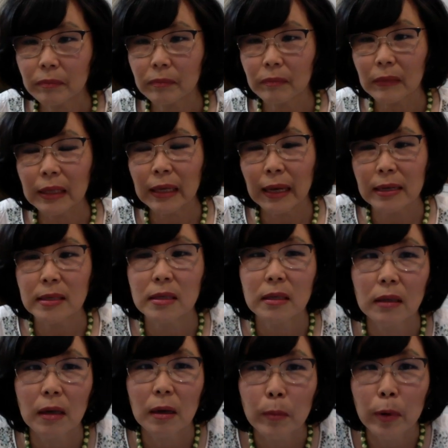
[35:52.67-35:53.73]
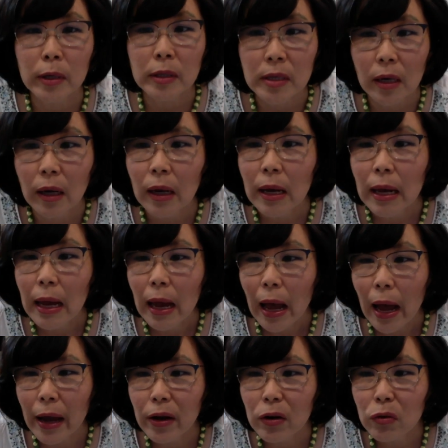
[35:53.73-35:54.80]
Yes, Namrata,
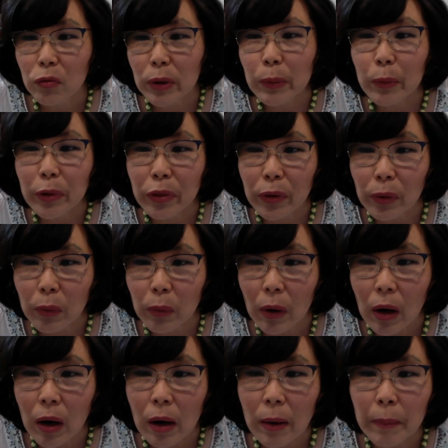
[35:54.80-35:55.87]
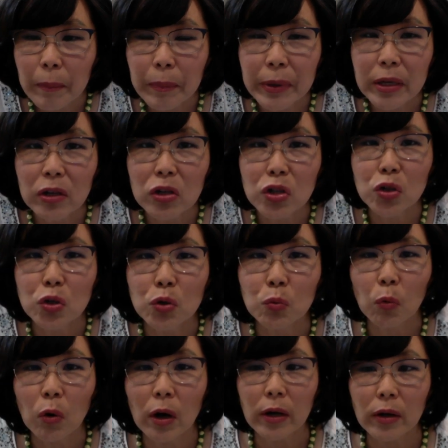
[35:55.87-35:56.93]
I agree with you. Because
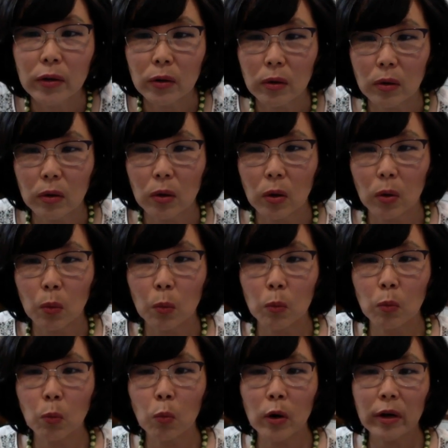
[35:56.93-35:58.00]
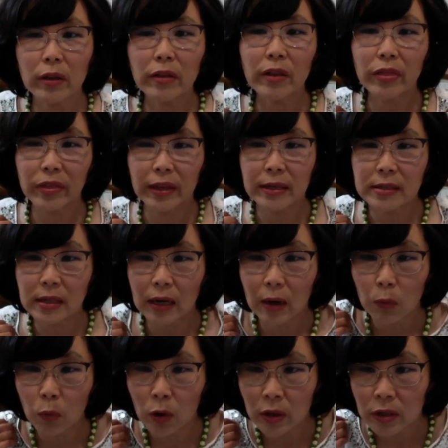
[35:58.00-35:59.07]
one of the things that I
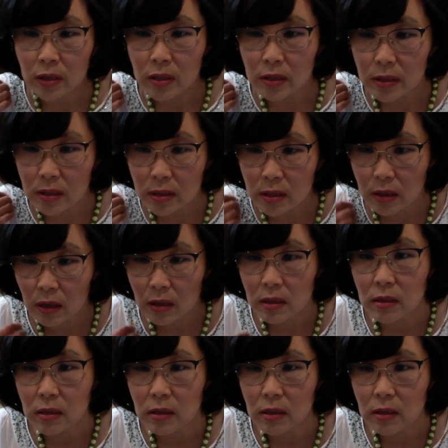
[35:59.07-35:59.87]
wanted to discuss